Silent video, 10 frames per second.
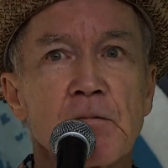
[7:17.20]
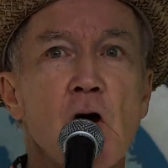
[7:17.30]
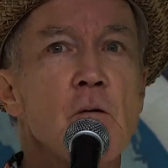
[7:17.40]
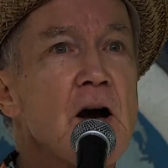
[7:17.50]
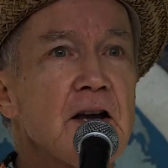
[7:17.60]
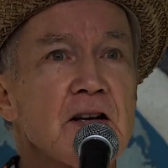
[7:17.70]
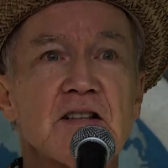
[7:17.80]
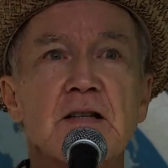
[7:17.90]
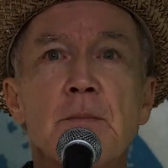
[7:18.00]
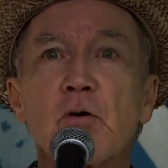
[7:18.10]
Don't make it a
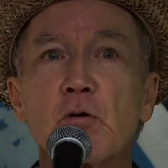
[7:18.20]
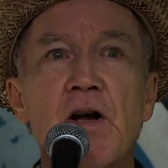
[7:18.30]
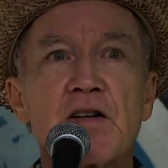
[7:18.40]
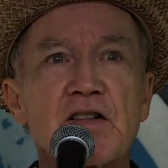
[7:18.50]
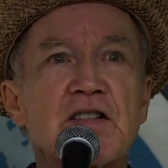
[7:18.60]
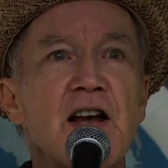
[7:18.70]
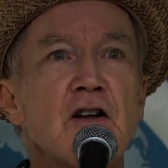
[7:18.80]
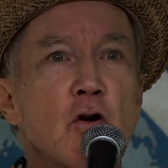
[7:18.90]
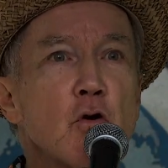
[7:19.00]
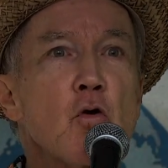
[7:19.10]
symbol to set
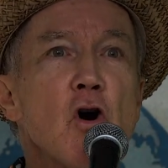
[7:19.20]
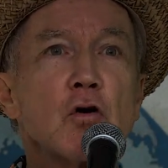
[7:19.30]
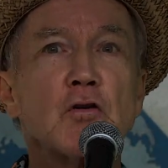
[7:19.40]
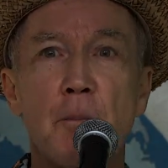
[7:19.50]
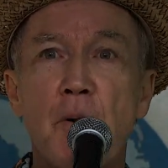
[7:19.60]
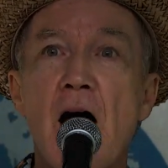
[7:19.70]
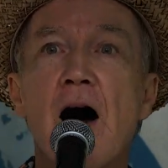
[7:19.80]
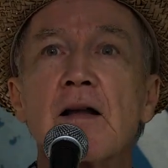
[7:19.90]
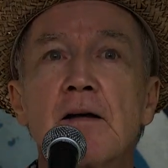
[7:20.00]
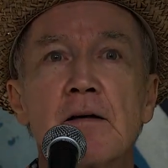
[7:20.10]
the world
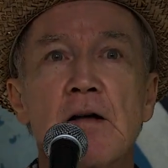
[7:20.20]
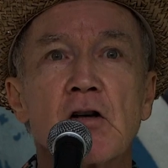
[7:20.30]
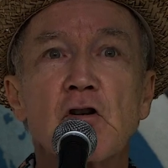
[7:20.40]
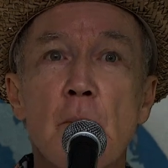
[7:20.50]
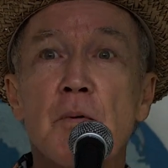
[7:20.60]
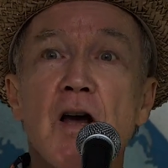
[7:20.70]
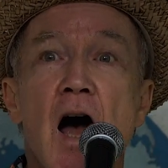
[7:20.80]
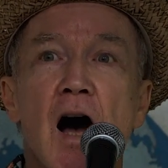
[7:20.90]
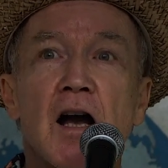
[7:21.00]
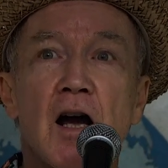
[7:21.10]
apart. Don't be
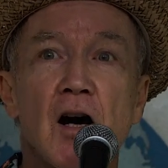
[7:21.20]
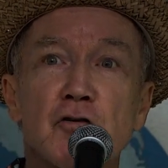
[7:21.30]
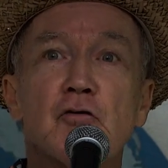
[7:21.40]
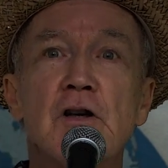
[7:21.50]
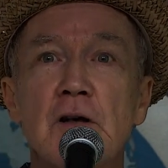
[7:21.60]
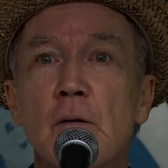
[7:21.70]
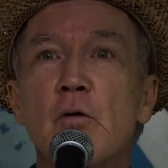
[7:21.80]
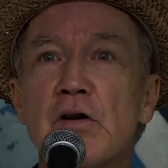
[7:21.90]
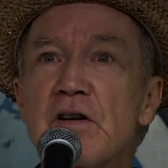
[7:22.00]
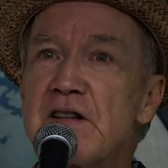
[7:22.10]
a country
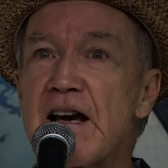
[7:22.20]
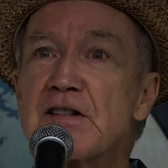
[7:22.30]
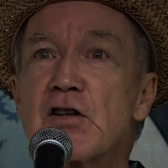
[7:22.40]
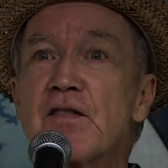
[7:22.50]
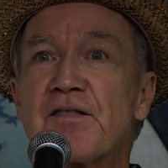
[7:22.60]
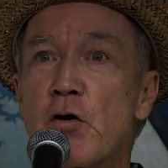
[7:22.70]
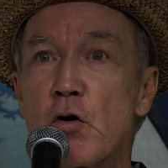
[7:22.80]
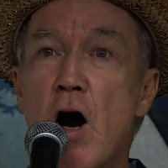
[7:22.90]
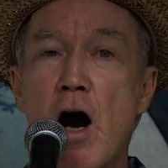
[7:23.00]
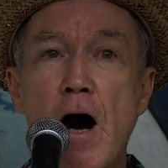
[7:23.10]
with a desert
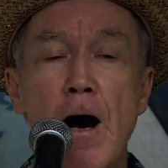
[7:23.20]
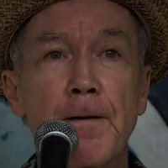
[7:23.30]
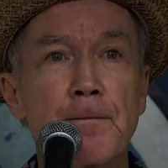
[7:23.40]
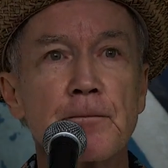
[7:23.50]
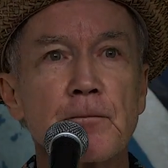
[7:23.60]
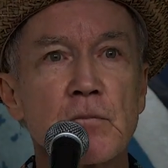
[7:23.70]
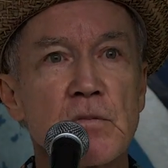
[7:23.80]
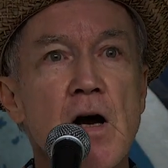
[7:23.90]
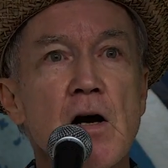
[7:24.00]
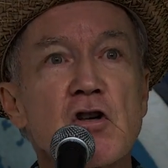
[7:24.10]
for a heart.
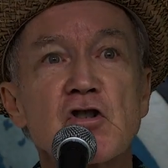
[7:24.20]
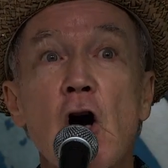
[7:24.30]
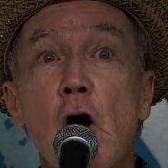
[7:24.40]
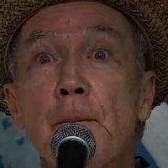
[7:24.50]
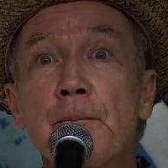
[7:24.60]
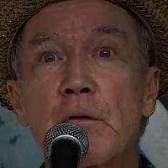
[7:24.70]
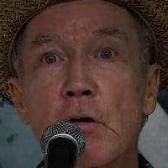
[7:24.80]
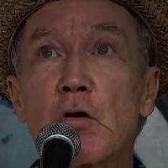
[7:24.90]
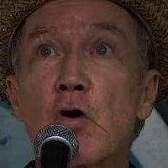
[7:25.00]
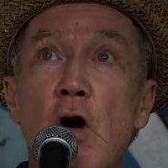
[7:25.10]
So,
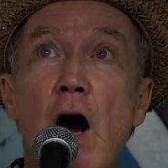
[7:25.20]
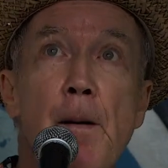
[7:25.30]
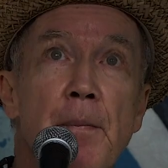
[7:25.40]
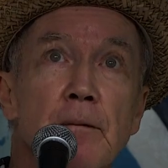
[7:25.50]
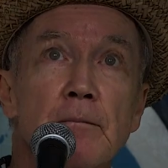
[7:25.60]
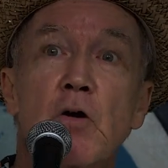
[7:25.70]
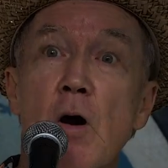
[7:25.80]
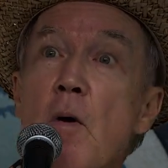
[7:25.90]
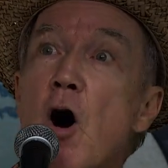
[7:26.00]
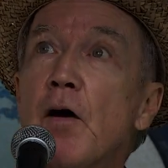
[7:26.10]
look up,
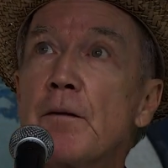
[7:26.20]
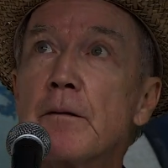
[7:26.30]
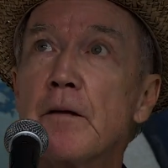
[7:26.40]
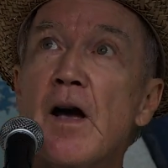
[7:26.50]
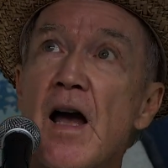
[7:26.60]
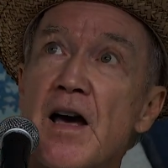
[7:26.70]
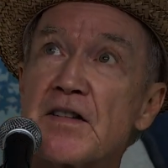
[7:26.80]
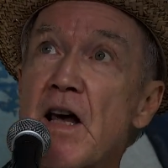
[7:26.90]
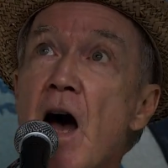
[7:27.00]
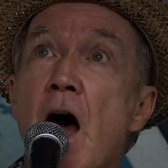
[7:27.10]
come on.
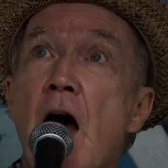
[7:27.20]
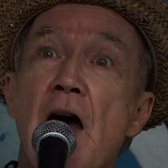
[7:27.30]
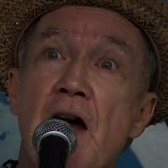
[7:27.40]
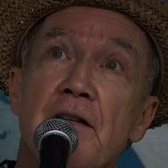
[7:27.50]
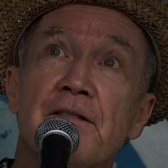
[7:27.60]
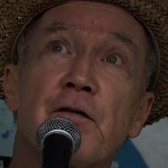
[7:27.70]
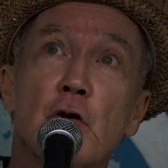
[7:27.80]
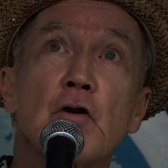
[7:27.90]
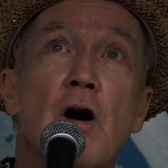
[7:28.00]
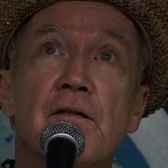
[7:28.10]
It's a
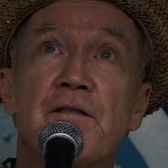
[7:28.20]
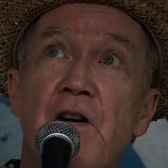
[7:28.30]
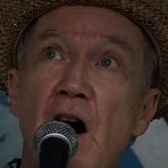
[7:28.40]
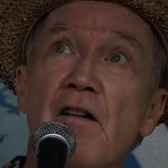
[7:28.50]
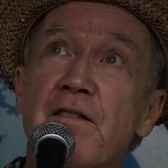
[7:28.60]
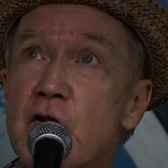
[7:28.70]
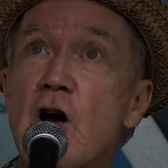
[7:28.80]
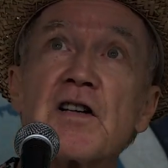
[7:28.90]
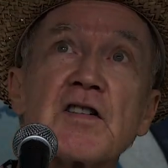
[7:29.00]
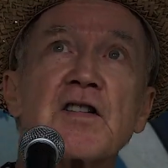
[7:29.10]
handful of
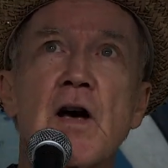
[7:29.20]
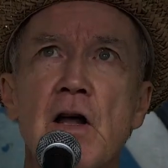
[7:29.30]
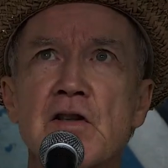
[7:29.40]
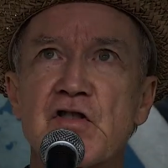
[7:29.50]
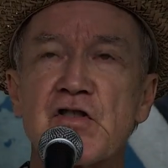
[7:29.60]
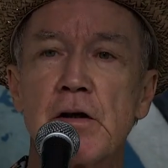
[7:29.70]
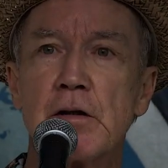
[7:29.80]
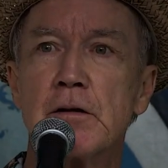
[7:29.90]
far-flung suns.